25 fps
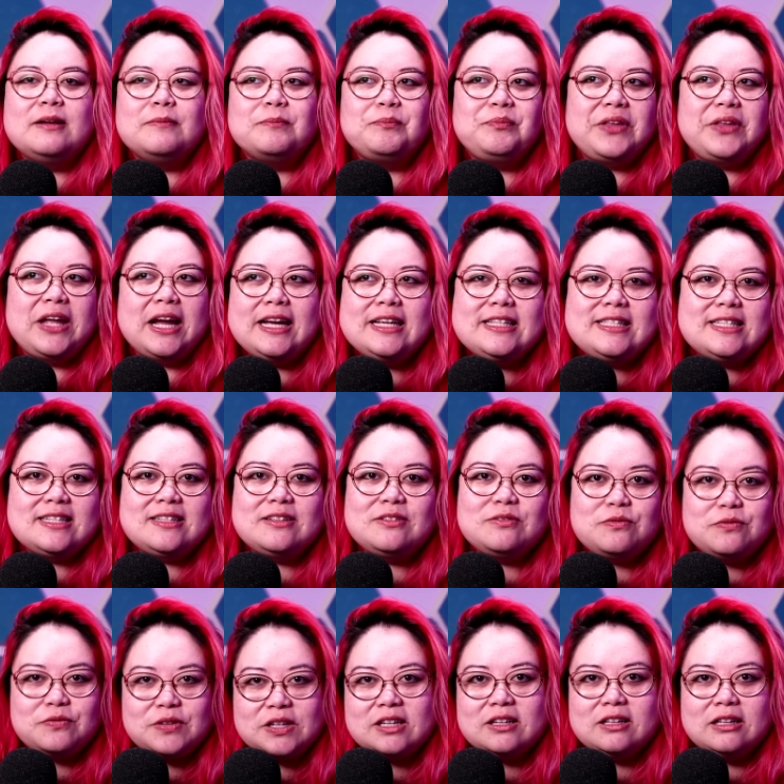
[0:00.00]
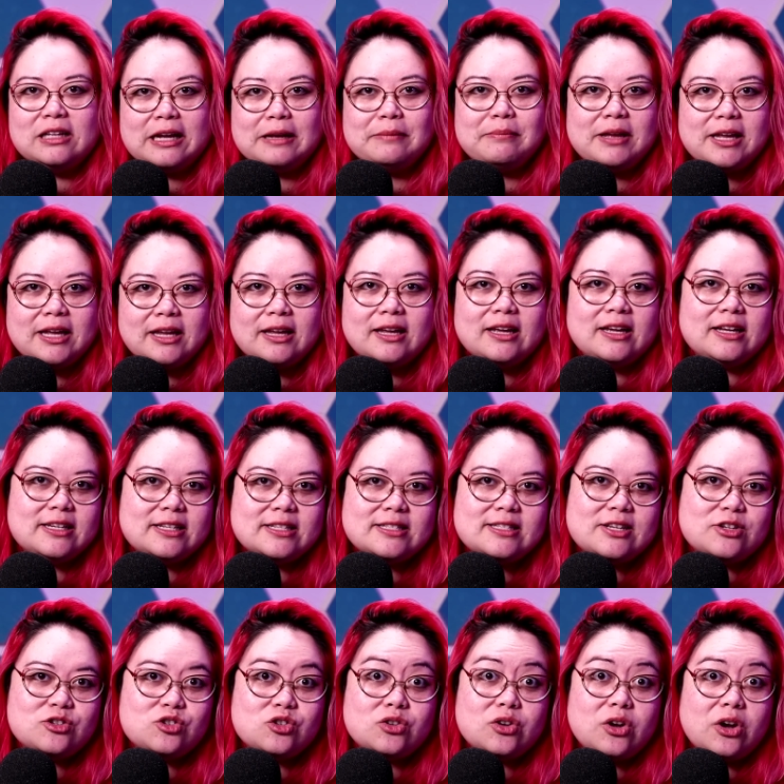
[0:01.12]
I didn't feel like making a
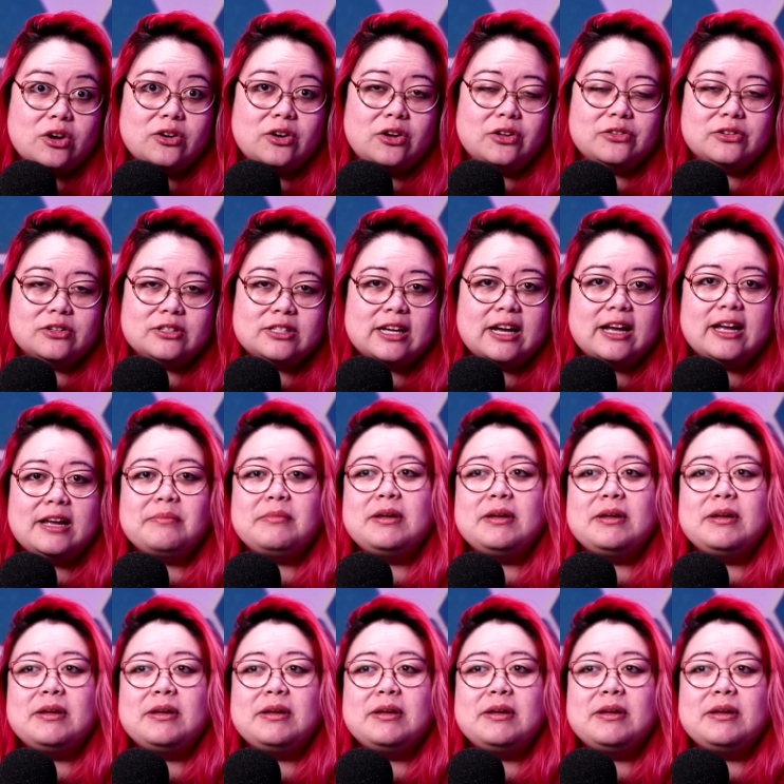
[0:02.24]
decision on all the time.